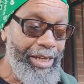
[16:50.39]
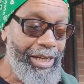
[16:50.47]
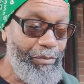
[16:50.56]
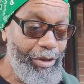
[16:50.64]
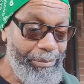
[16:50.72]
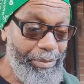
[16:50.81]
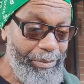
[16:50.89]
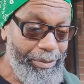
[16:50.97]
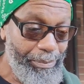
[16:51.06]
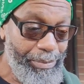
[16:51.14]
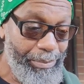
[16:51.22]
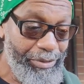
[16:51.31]
And one of the
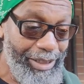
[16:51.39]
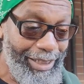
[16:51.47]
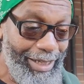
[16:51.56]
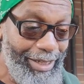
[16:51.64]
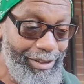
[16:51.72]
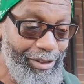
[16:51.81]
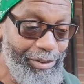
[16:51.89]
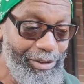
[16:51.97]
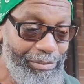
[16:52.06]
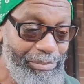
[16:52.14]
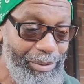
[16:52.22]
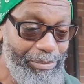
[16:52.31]
people, the peoples I got alert
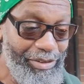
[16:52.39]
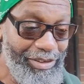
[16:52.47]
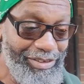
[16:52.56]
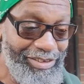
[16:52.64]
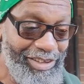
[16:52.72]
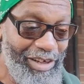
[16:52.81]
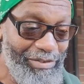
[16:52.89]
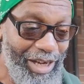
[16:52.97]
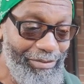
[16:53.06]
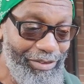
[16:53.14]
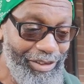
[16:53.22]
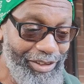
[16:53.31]
the people in South
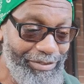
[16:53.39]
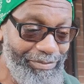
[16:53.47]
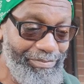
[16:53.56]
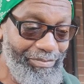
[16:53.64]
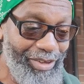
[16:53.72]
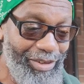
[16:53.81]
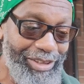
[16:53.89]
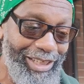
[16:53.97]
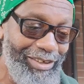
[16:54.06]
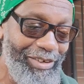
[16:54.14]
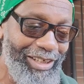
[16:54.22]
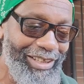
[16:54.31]
Africa because
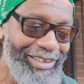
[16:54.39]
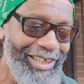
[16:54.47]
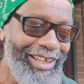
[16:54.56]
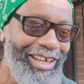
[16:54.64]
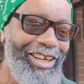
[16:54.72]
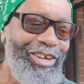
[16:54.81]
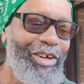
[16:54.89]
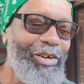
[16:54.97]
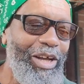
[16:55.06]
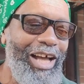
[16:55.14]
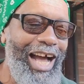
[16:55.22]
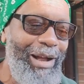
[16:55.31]
they don't understand.
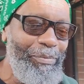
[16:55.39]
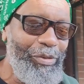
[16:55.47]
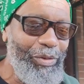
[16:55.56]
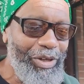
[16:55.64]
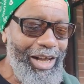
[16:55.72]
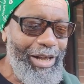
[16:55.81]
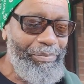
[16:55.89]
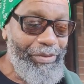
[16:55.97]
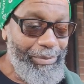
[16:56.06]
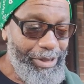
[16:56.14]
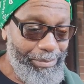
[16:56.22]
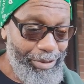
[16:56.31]
Look, I'm doing, I'm,
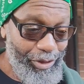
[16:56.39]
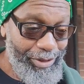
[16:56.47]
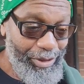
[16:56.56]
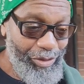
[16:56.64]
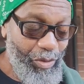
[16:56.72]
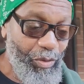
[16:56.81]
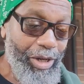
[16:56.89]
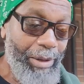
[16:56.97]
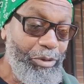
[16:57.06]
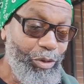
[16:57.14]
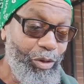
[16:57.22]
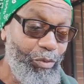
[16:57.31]
I'm supposed to be doing, well,
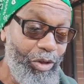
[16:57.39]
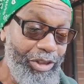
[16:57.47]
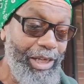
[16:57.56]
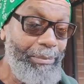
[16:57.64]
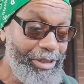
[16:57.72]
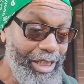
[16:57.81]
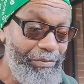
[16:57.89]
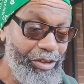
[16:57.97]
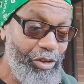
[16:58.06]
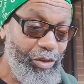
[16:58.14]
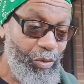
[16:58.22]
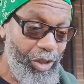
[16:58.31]
I'm doing a workshop. I'm definitely
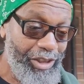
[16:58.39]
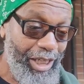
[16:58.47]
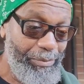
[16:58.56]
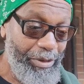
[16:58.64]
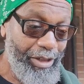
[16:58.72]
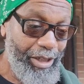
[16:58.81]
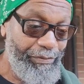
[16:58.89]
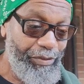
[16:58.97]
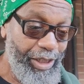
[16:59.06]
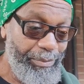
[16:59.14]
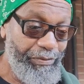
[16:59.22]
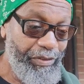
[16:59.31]
doing a workshop in, in
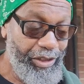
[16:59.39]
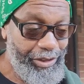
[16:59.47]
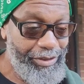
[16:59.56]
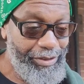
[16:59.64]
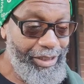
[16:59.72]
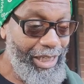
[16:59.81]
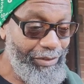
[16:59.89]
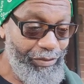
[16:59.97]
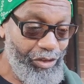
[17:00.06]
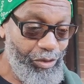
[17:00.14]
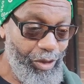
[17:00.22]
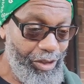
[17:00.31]
Philippi Village. That's
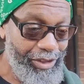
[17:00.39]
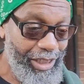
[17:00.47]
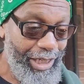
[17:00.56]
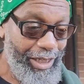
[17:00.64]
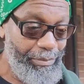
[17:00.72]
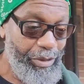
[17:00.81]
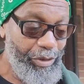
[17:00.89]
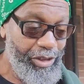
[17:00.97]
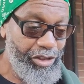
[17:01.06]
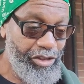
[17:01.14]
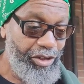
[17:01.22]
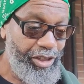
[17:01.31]
for sure, because I got to be with
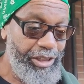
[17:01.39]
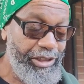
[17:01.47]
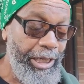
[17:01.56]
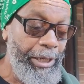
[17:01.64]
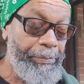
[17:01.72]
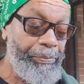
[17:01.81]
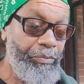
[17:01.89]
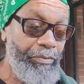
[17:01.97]
the journalists.